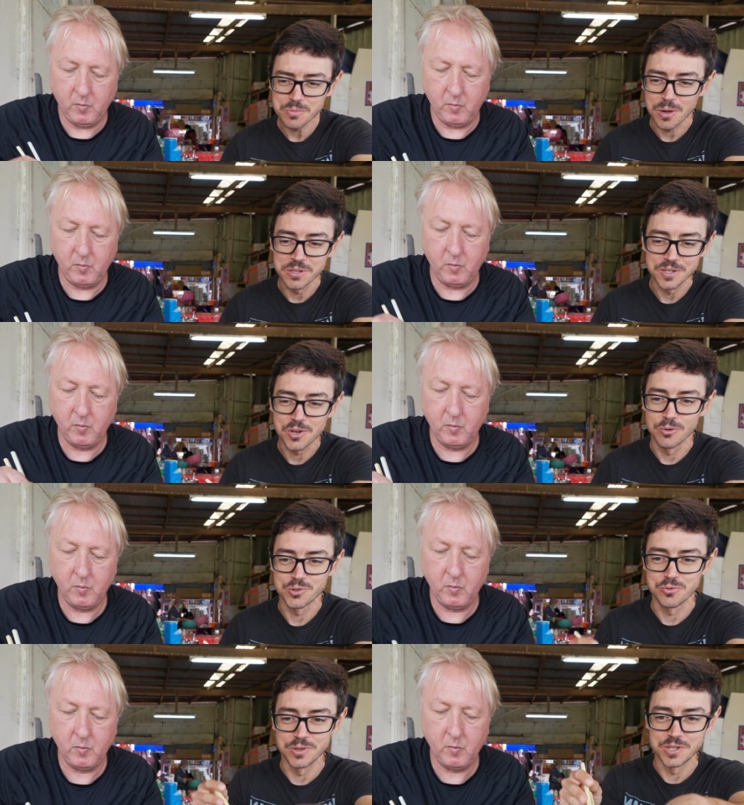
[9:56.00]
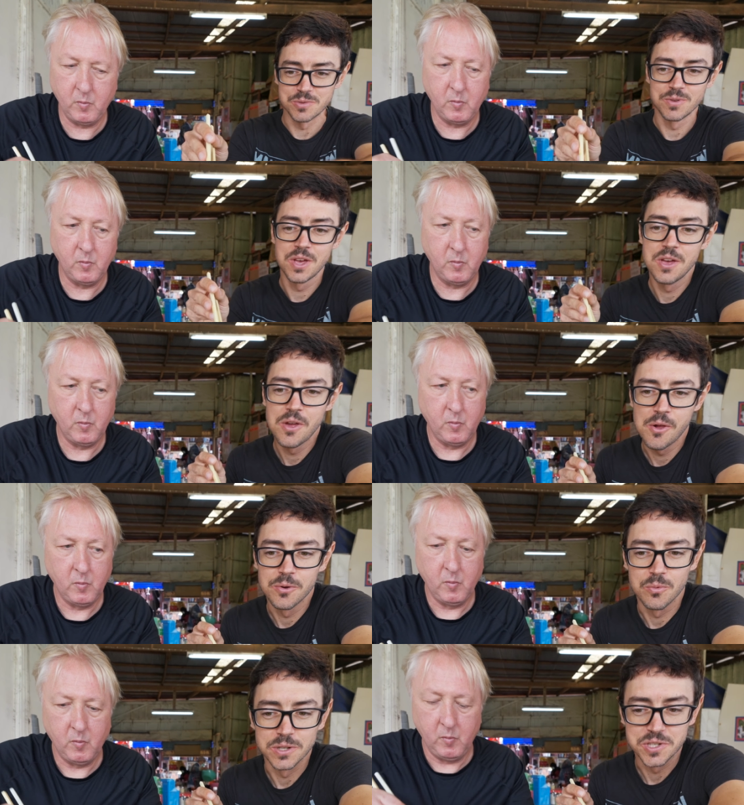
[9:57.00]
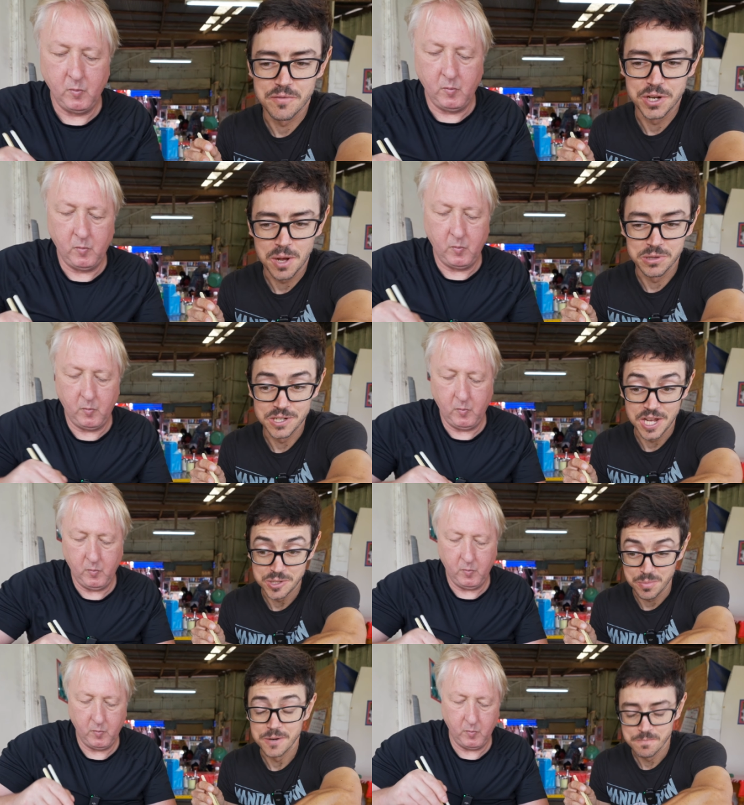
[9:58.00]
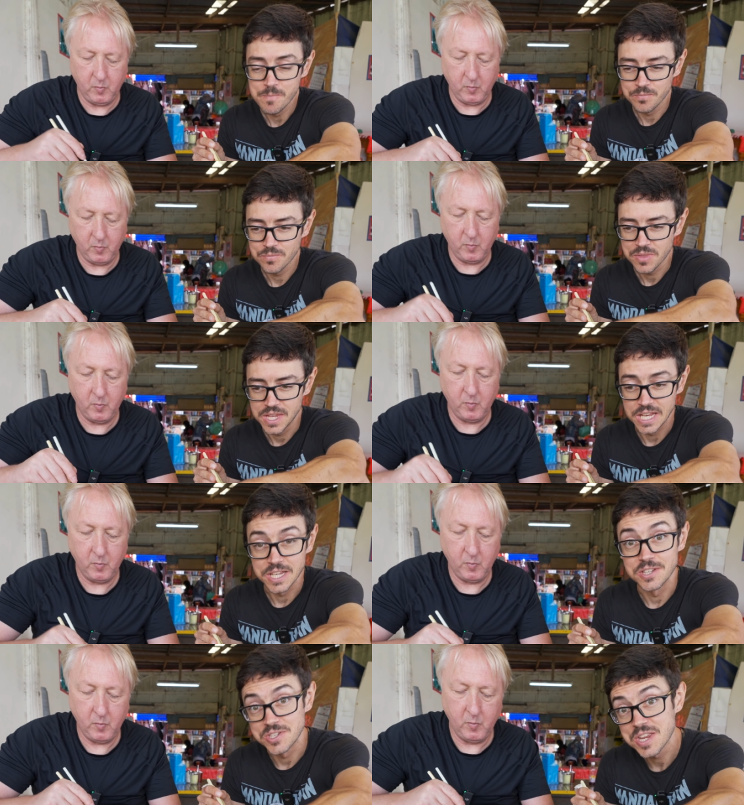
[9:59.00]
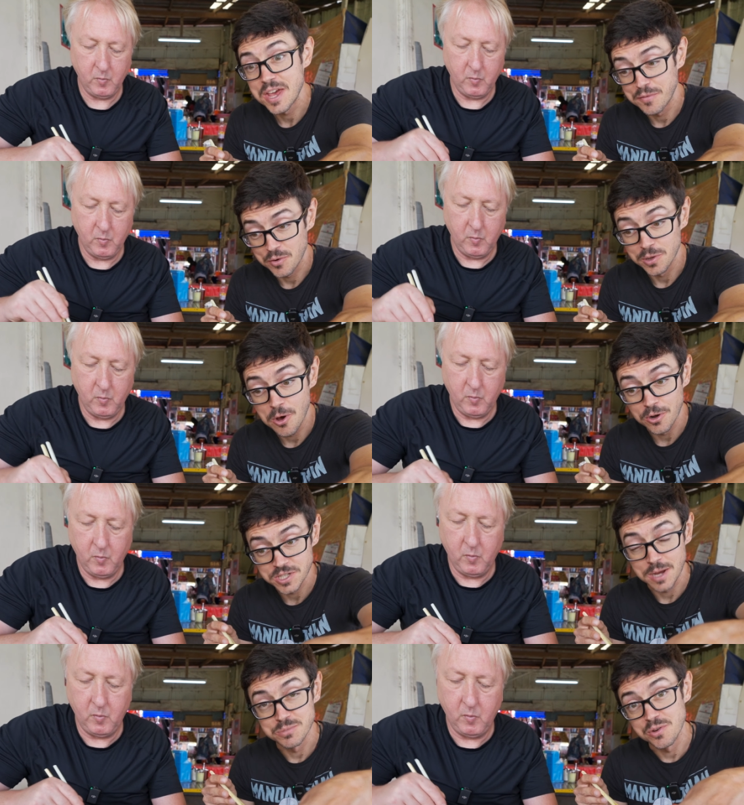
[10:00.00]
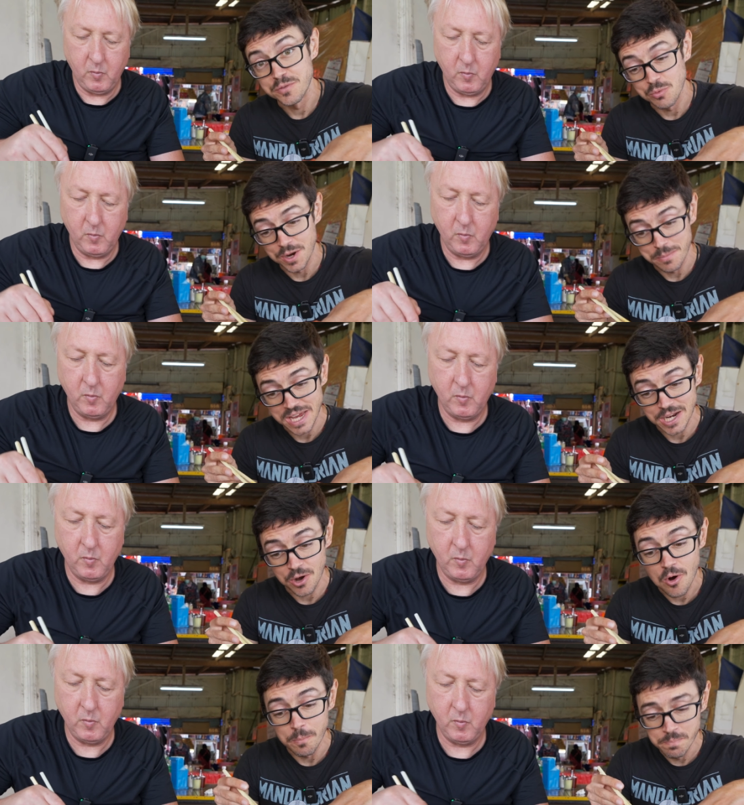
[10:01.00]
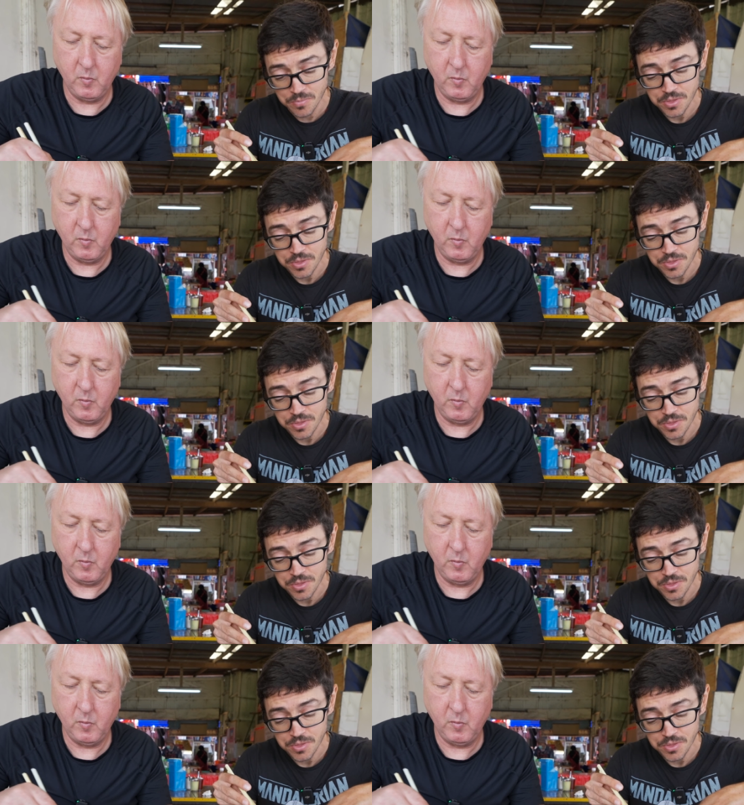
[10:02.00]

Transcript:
Speaker 1: she probably goes through these once every couple of days. But it can stay for a long time. So if you want to make it at home,